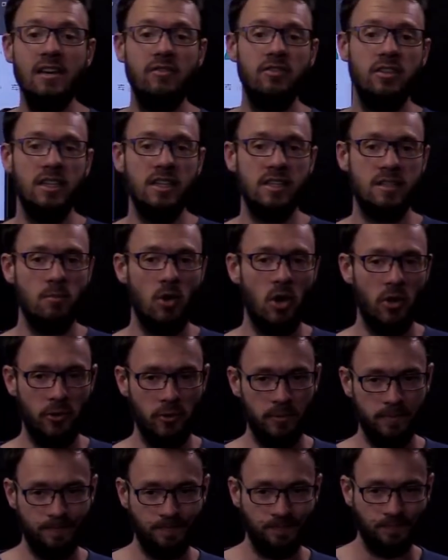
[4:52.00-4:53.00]
given this
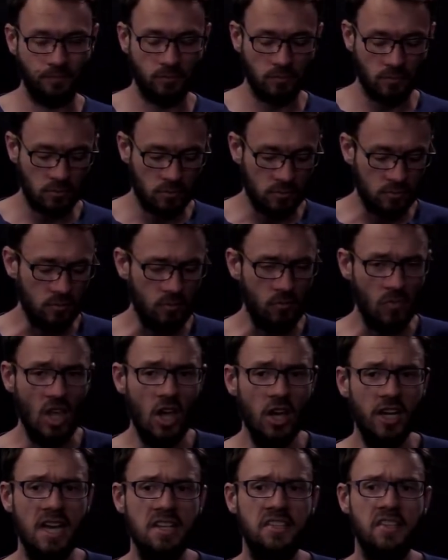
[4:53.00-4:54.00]
model.
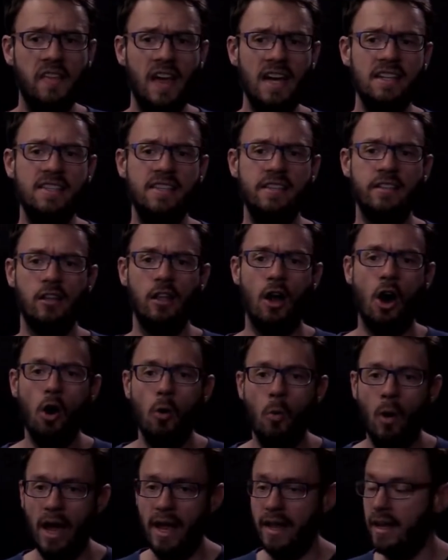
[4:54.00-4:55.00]
Okay, so that's the
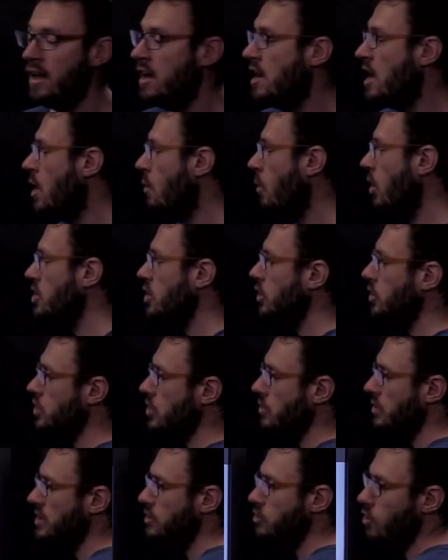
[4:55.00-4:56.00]
long way. What you
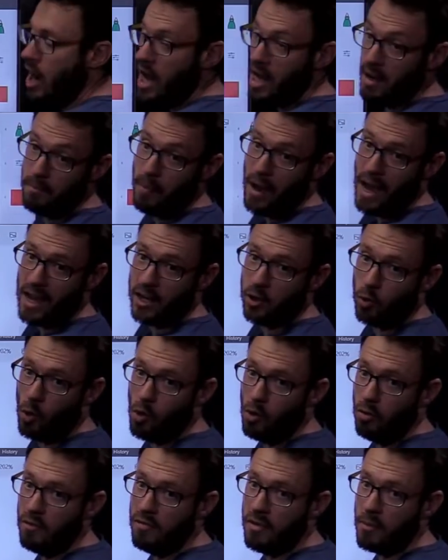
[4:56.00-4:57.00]
do is you unpack
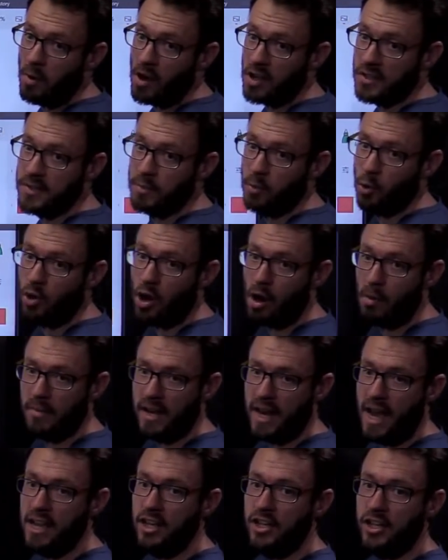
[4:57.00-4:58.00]
all of the possible
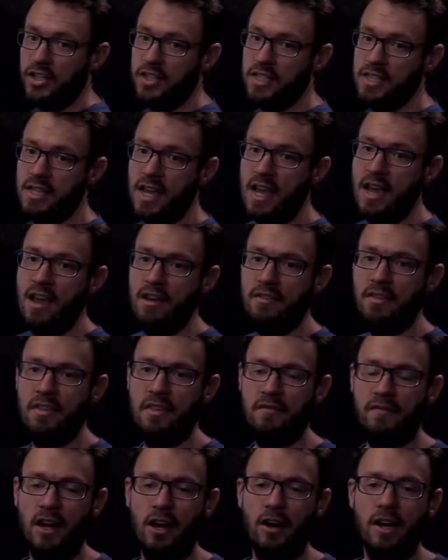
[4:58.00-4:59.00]
combinations that
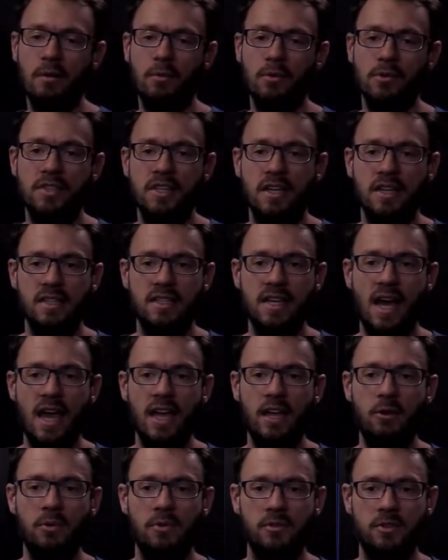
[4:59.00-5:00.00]
the variables can
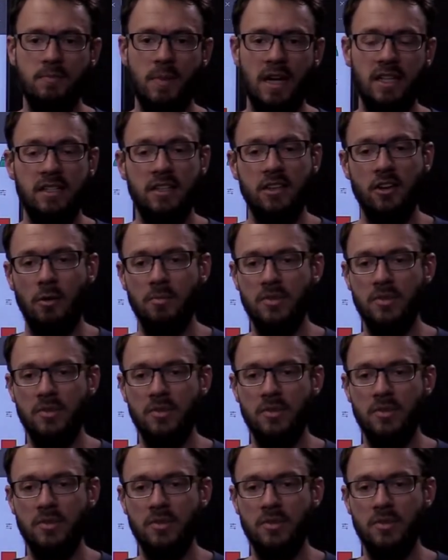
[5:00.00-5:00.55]
take with respect to the